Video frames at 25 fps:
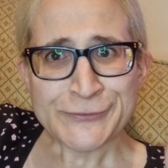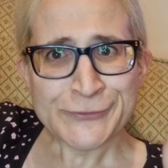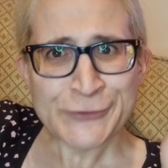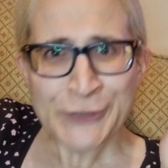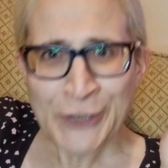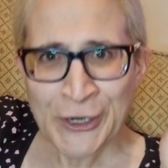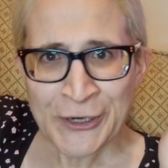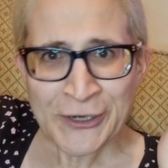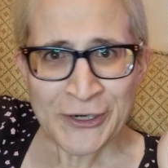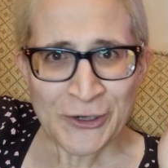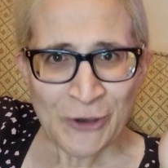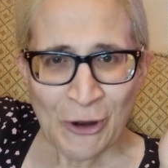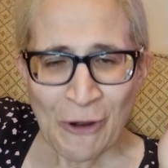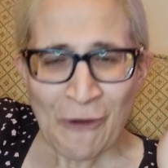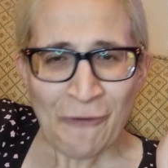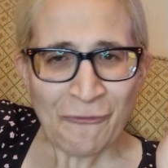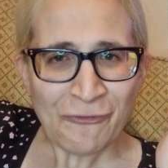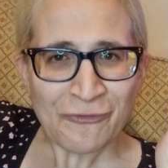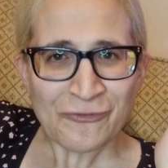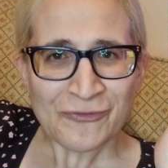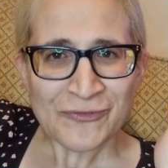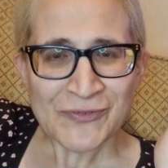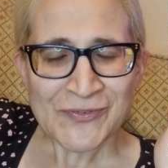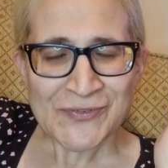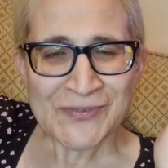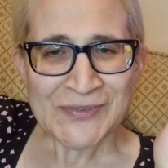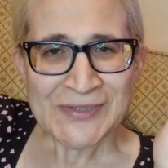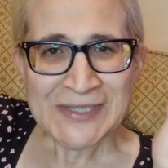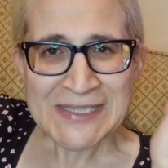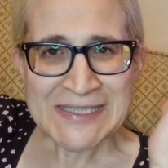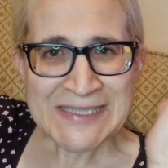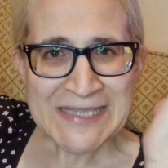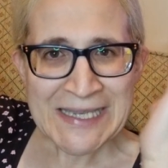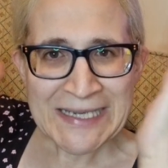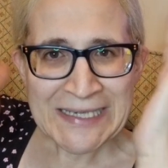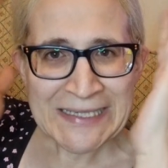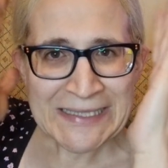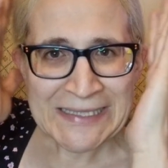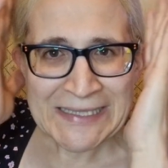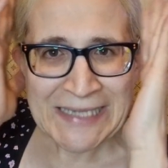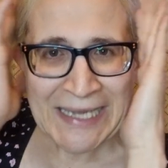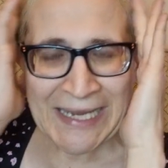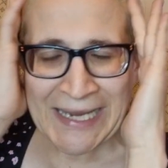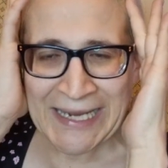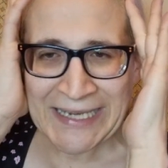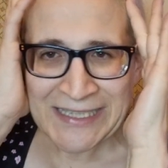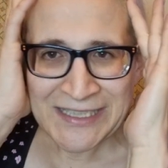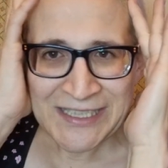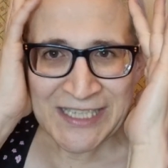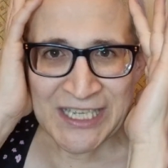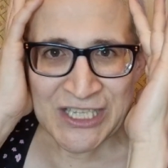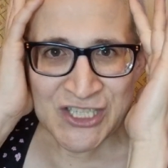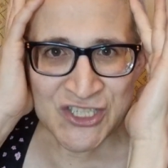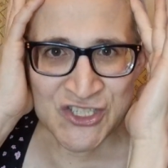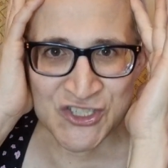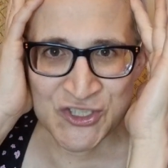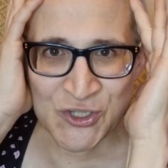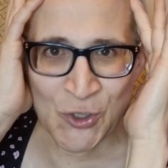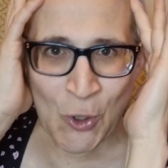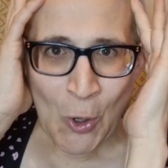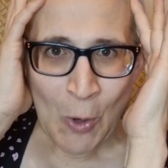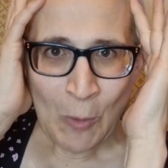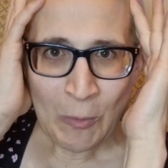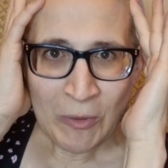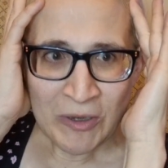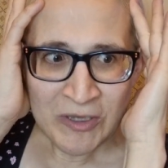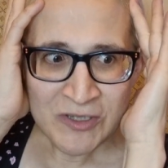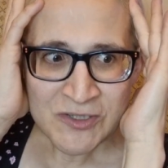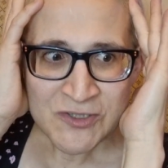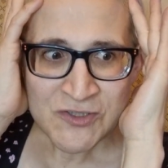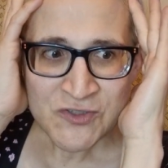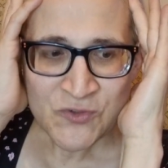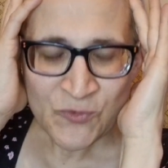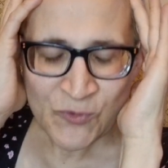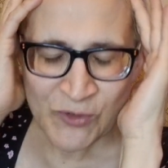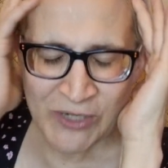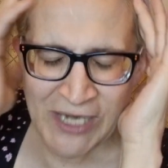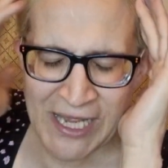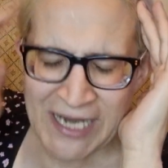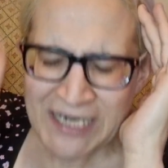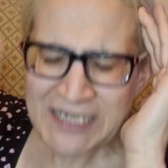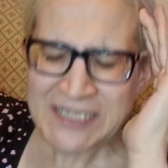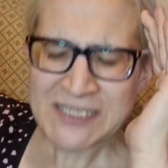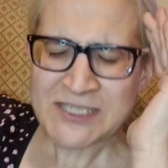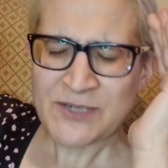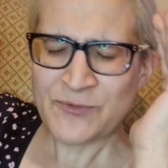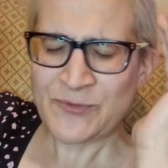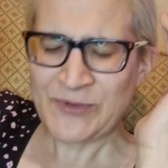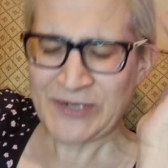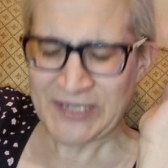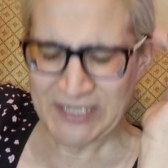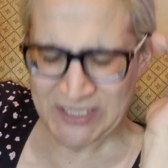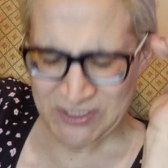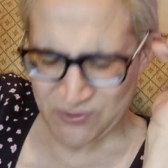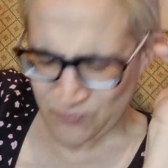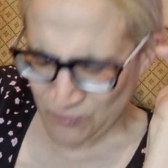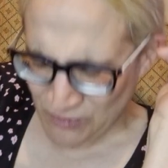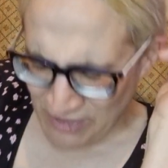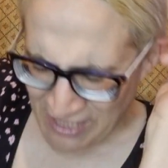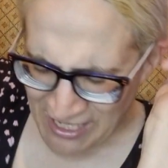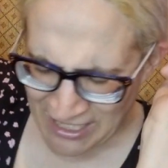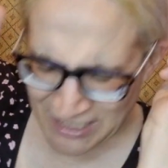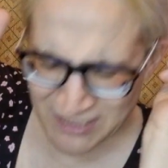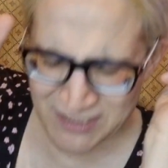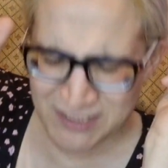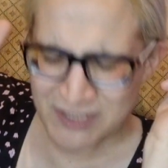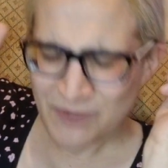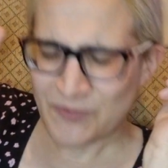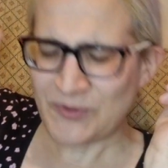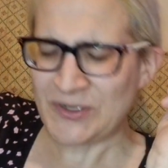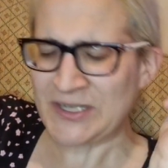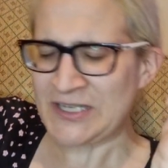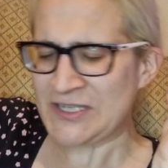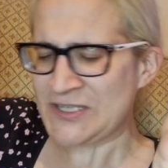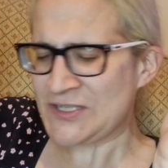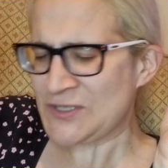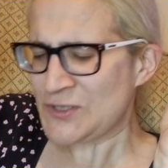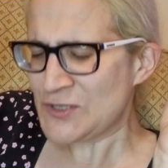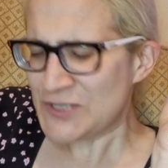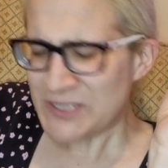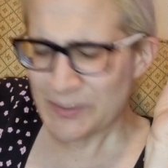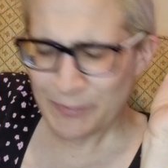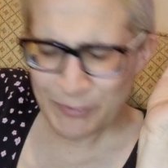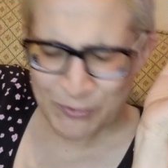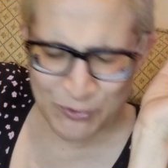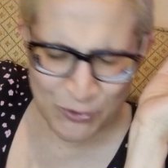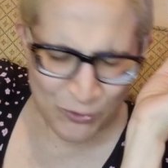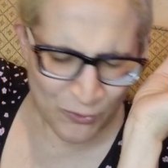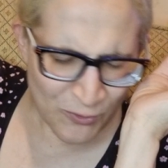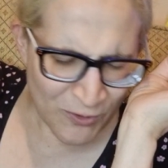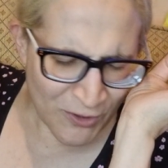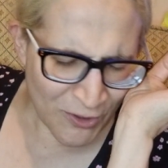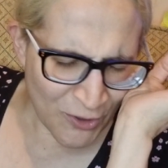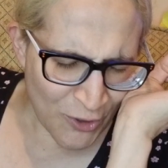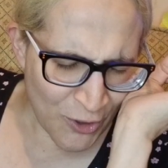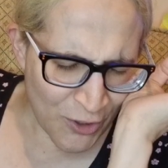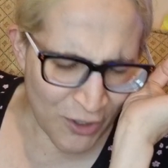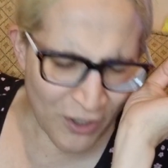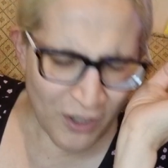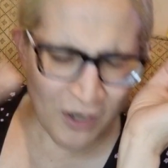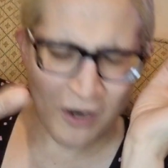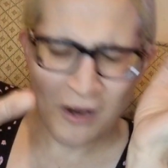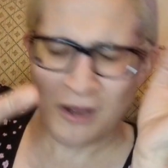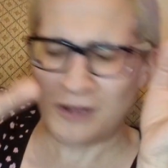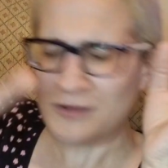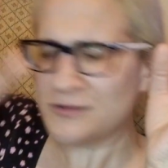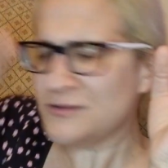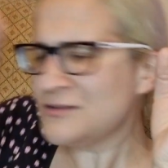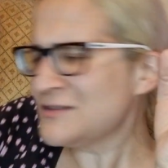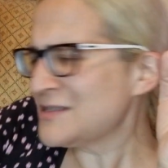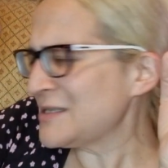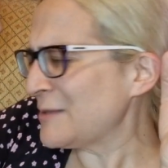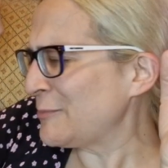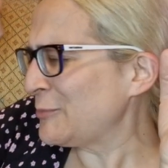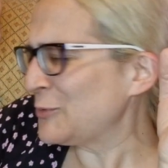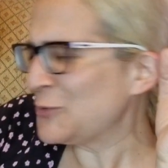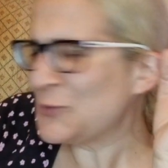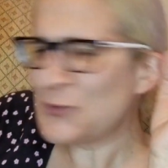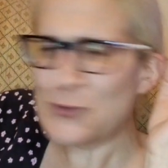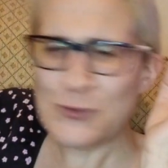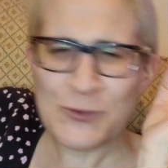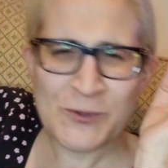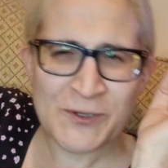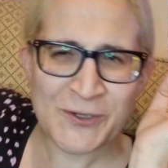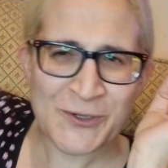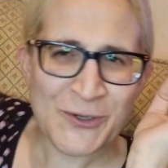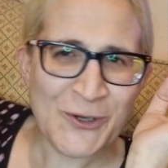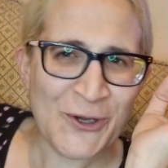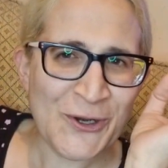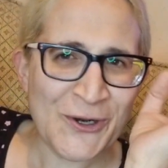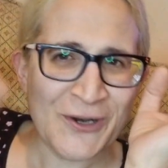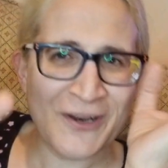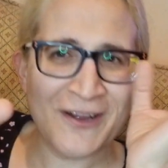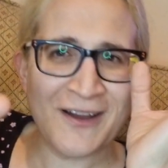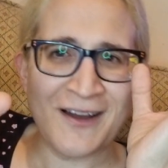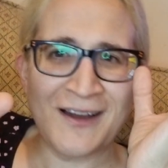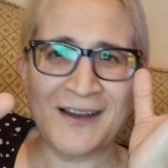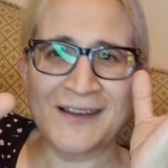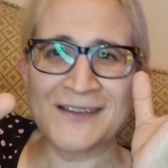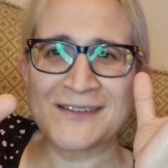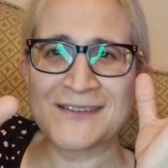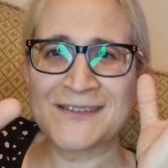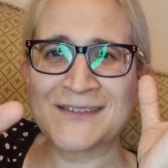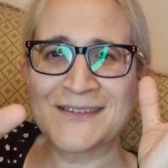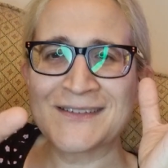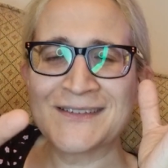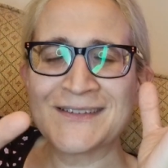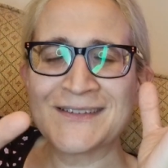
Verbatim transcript: turn it off. It's like ADHD almost. Relax and release, relax and release. Use the opportunity to go to God. Use the opportunity to go to God.